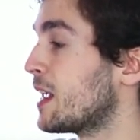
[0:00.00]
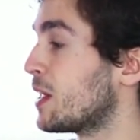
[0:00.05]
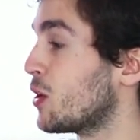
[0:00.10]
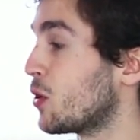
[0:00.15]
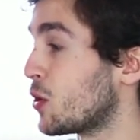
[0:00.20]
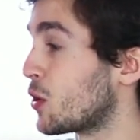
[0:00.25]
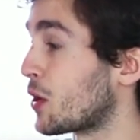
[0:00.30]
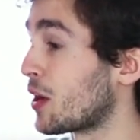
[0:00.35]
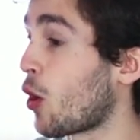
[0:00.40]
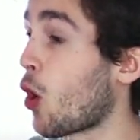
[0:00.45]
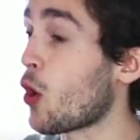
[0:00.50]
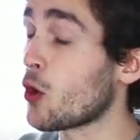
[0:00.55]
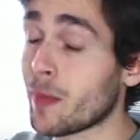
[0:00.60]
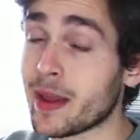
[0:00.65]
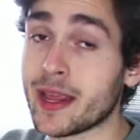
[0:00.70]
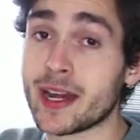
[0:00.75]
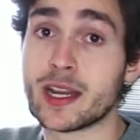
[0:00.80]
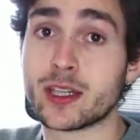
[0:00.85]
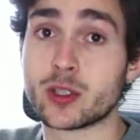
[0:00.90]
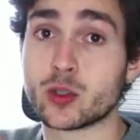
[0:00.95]
you know you can
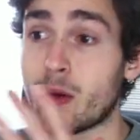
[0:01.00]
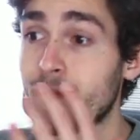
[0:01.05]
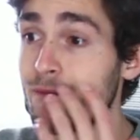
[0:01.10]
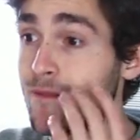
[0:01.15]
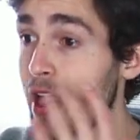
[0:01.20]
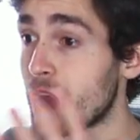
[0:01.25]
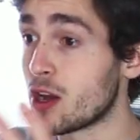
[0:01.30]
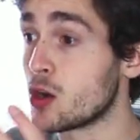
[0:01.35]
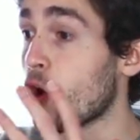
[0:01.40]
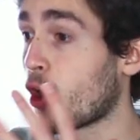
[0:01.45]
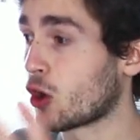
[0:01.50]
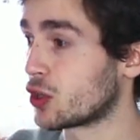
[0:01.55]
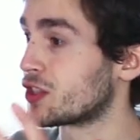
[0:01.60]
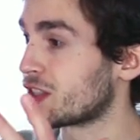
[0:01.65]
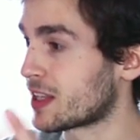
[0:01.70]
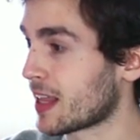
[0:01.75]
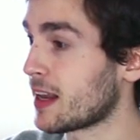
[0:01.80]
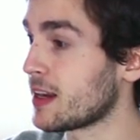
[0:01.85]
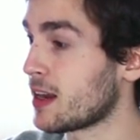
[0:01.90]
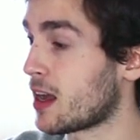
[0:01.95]
automate it to a very large
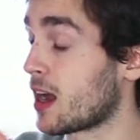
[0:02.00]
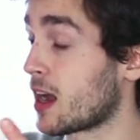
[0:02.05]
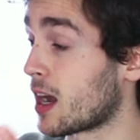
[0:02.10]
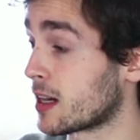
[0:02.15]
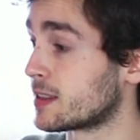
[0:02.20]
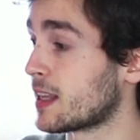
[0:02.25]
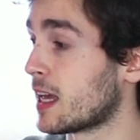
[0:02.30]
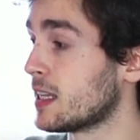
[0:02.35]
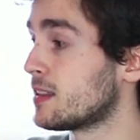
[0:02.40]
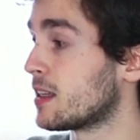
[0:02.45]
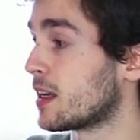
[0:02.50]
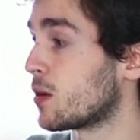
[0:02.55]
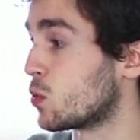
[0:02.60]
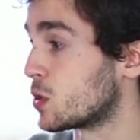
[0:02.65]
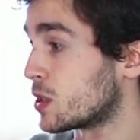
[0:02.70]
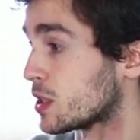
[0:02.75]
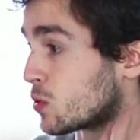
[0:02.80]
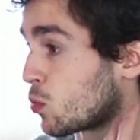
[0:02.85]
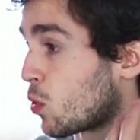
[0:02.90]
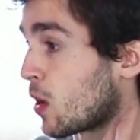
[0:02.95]
extent, uh, extent
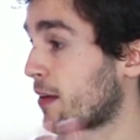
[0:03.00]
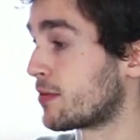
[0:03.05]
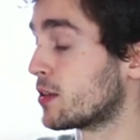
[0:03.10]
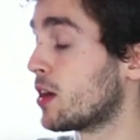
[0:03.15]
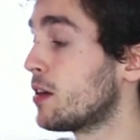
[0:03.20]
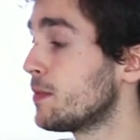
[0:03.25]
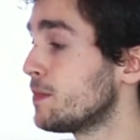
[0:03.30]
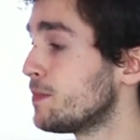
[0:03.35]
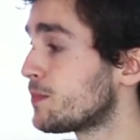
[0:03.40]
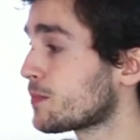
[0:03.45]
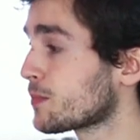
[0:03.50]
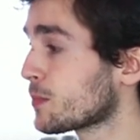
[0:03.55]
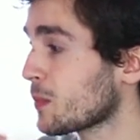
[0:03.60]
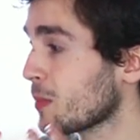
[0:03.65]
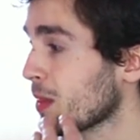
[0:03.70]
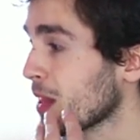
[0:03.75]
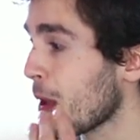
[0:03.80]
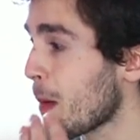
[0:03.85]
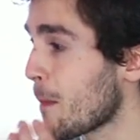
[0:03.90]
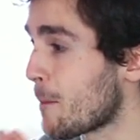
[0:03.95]
which is what I've done
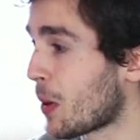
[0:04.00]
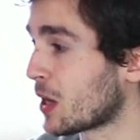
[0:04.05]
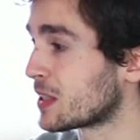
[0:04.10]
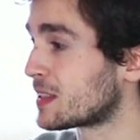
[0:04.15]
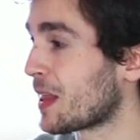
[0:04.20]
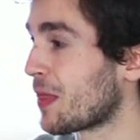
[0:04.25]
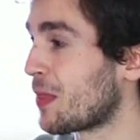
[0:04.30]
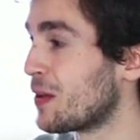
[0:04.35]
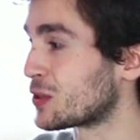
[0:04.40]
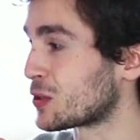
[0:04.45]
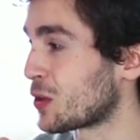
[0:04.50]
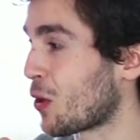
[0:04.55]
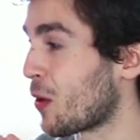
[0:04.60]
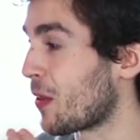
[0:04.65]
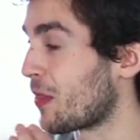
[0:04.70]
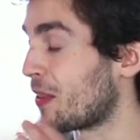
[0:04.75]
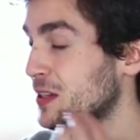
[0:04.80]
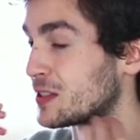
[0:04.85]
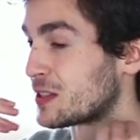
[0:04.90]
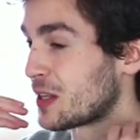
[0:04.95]
but there's
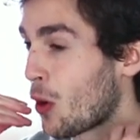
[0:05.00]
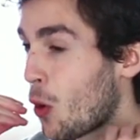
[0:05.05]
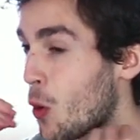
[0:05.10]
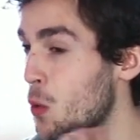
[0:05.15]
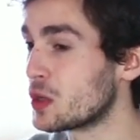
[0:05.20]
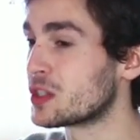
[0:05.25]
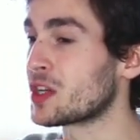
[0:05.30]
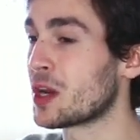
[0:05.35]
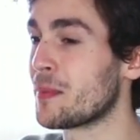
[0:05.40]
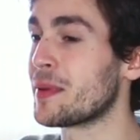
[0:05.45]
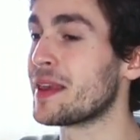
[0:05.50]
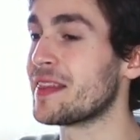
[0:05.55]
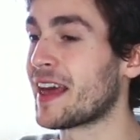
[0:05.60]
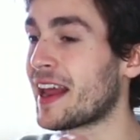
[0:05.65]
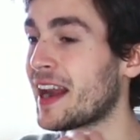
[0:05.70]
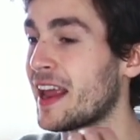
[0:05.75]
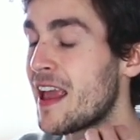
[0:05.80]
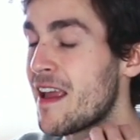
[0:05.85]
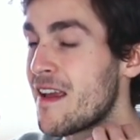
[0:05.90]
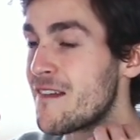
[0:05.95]
there's always going to be
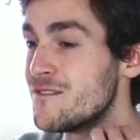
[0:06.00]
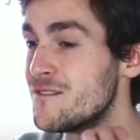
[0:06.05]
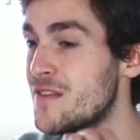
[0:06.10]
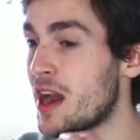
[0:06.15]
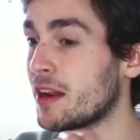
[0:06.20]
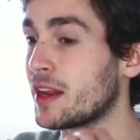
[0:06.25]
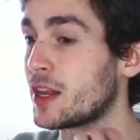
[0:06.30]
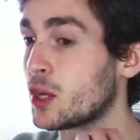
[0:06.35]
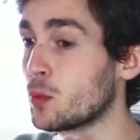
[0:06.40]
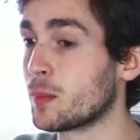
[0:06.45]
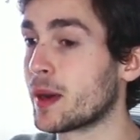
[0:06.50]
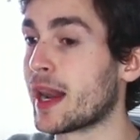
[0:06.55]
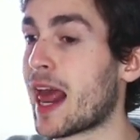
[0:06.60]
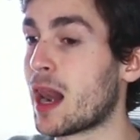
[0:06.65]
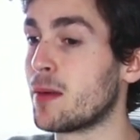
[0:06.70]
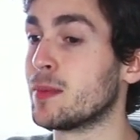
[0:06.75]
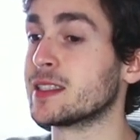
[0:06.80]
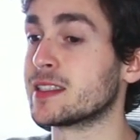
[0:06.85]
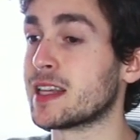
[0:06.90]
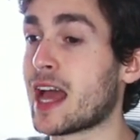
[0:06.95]
that very human
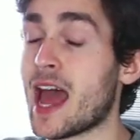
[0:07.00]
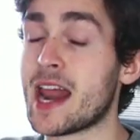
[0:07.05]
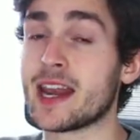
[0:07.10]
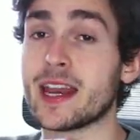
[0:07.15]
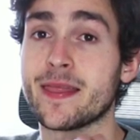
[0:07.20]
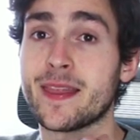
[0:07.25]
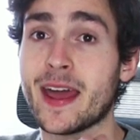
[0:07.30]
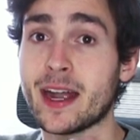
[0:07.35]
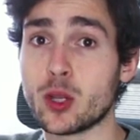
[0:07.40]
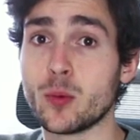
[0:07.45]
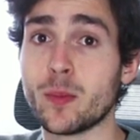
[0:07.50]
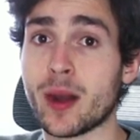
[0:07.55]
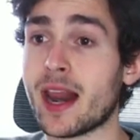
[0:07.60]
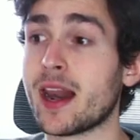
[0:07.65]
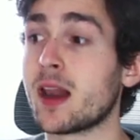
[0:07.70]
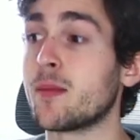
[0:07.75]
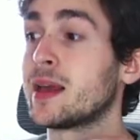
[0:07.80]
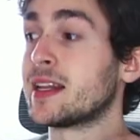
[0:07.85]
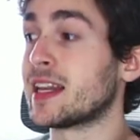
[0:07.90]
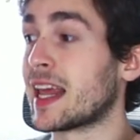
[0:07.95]
element and that human
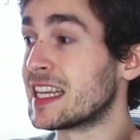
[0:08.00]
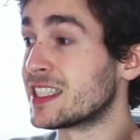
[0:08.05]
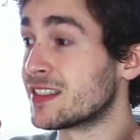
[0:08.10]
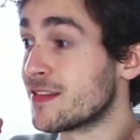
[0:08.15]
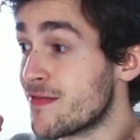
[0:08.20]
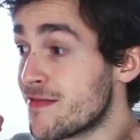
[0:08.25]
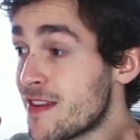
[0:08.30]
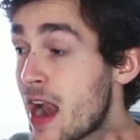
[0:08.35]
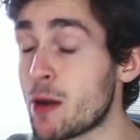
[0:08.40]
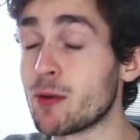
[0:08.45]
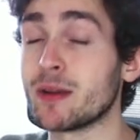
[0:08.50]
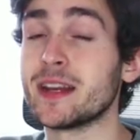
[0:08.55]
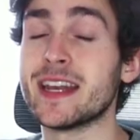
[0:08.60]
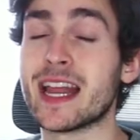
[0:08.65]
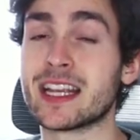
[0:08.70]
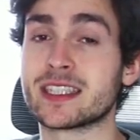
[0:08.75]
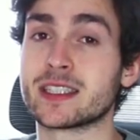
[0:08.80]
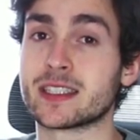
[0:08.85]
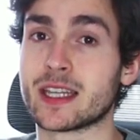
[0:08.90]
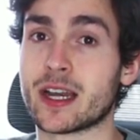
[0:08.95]
element is very
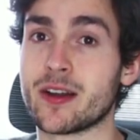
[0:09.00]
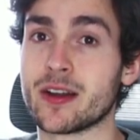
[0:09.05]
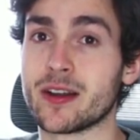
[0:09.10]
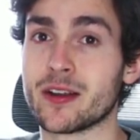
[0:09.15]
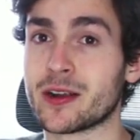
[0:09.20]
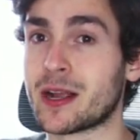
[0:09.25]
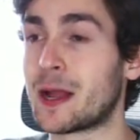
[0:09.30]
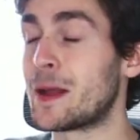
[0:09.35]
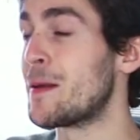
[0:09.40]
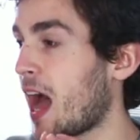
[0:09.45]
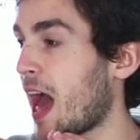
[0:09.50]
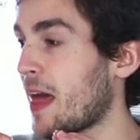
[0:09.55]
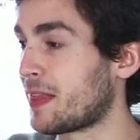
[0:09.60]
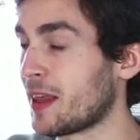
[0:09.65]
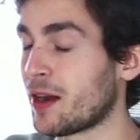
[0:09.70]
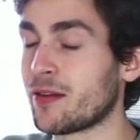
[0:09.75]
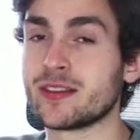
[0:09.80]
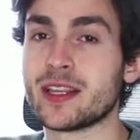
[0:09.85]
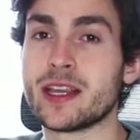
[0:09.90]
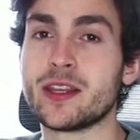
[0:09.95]
necessary okay at
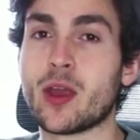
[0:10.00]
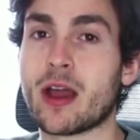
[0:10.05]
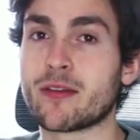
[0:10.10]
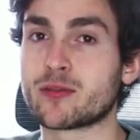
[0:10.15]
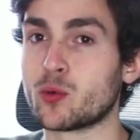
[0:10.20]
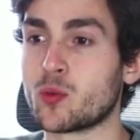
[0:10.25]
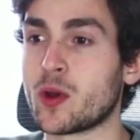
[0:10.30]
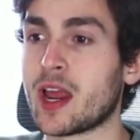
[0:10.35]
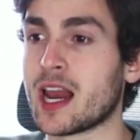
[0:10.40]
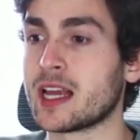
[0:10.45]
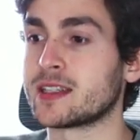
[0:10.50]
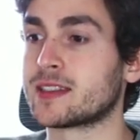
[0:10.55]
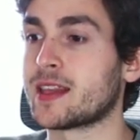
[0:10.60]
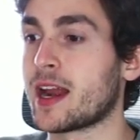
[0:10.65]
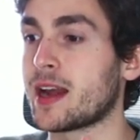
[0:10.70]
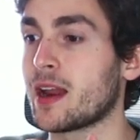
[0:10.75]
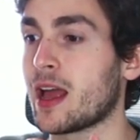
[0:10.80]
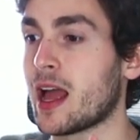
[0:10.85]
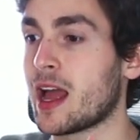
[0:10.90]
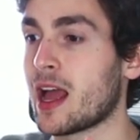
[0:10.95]
the end of the day you have to realize
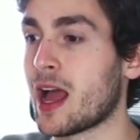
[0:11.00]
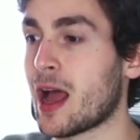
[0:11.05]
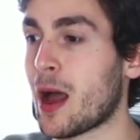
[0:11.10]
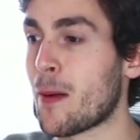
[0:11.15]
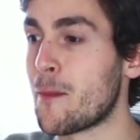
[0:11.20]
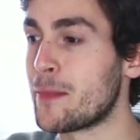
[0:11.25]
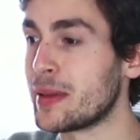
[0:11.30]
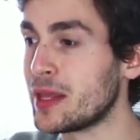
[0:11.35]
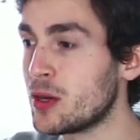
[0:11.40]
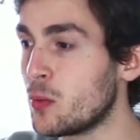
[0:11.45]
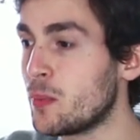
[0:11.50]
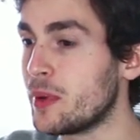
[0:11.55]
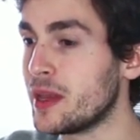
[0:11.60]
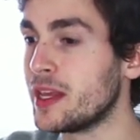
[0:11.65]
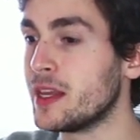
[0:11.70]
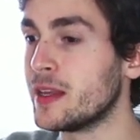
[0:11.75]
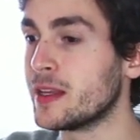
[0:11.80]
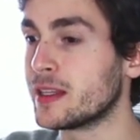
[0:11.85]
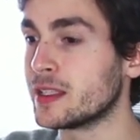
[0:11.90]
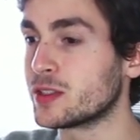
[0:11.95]
that a
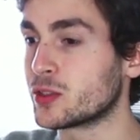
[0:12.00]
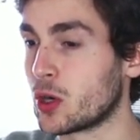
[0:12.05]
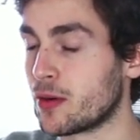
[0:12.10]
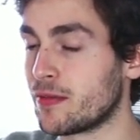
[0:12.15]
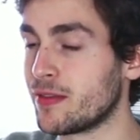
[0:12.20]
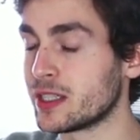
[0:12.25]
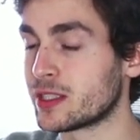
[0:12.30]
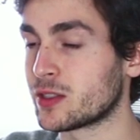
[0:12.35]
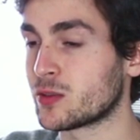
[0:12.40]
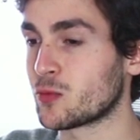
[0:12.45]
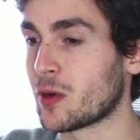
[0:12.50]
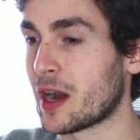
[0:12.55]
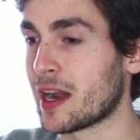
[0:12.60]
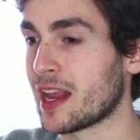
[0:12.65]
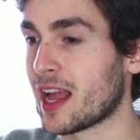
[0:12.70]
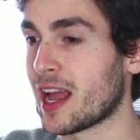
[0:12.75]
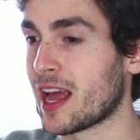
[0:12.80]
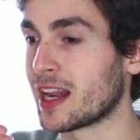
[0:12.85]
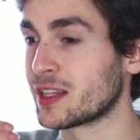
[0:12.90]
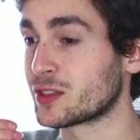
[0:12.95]
B2B service, right,
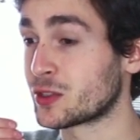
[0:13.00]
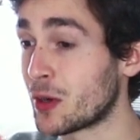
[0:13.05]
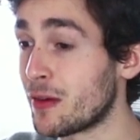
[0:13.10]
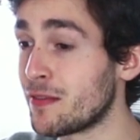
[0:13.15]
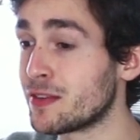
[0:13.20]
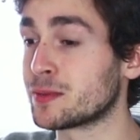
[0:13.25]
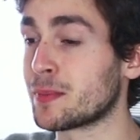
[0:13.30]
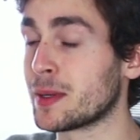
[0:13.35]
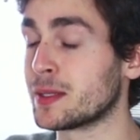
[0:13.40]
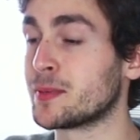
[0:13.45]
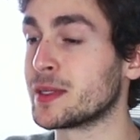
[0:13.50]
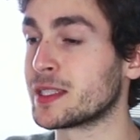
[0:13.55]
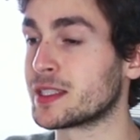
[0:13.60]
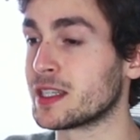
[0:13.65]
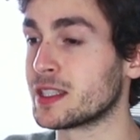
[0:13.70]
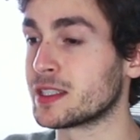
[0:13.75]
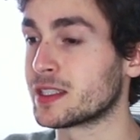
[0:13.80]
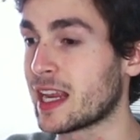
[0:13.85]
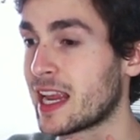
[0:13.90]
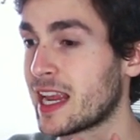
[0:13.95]
and a service-based
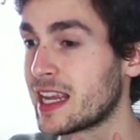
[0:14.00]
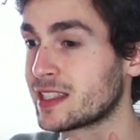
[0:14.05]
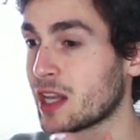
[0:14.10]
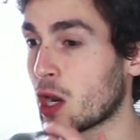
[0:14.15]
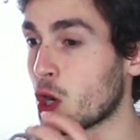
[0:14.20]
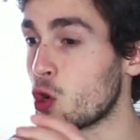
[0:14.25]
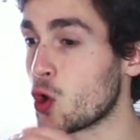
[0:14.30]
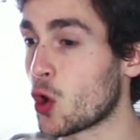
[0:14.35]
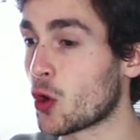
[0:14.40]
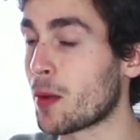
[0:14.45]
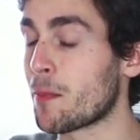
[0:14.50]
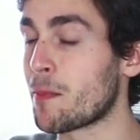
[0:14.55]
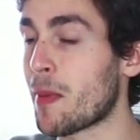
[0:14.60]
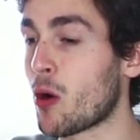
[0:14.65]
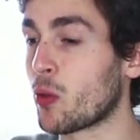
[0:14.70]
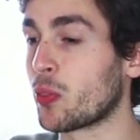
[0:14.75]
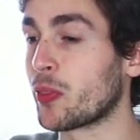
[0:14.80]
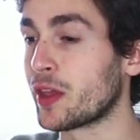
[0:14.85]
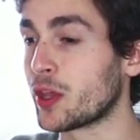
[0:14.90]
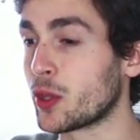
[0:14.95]
business is a lot
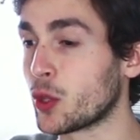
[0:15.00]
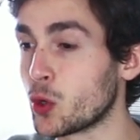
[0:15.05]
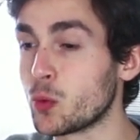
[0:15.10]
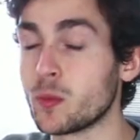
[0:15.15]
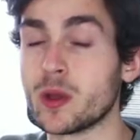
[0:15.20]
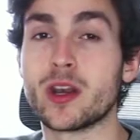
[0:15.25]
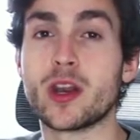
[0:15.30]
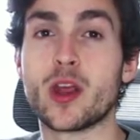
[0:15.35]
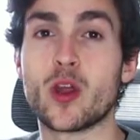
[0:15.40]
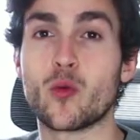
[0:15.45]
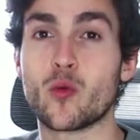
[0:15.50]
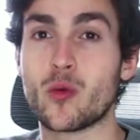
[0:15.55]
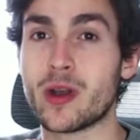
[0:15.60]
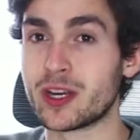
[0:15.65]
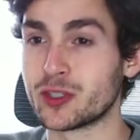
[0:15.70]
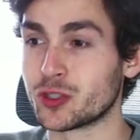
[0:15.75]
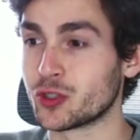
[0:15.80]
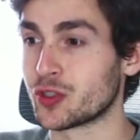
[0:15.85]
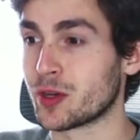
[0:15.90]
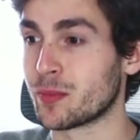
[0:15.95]
about the human
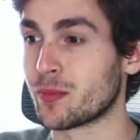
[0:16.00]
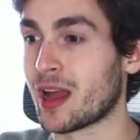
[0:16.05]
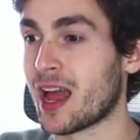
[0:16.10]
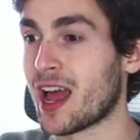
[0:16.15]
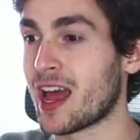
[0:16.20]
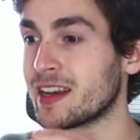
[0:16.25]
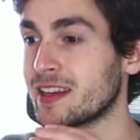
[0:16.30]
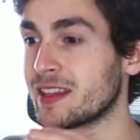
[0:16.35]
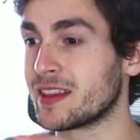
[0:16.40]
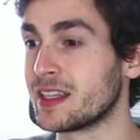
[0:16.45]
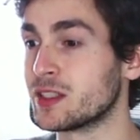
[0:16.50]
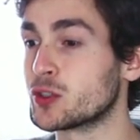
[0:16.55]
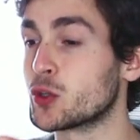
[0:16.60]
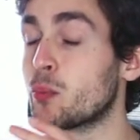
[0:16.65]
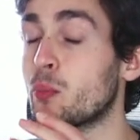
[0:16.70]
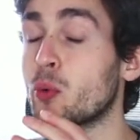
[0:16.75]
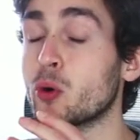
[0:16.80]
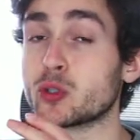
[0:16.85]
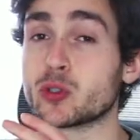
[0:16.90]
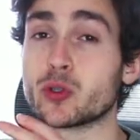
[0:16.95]
relationship and the
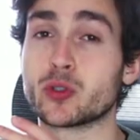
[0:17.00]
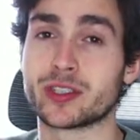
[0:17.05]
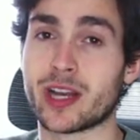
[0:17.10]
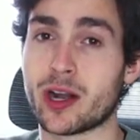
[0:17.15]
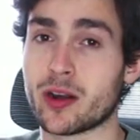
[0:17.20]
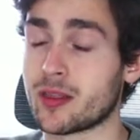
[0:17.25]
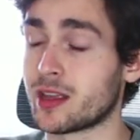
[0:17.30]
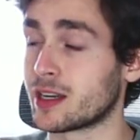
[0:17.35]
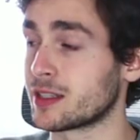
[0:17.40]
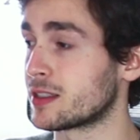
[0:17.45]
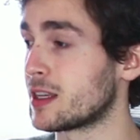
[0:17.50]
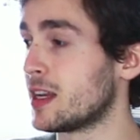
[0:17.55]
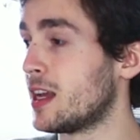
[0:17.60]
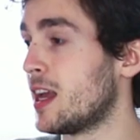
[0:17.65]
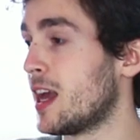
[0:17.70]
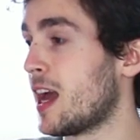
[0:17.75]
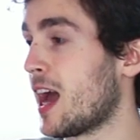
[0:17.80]
interpersonal side of things.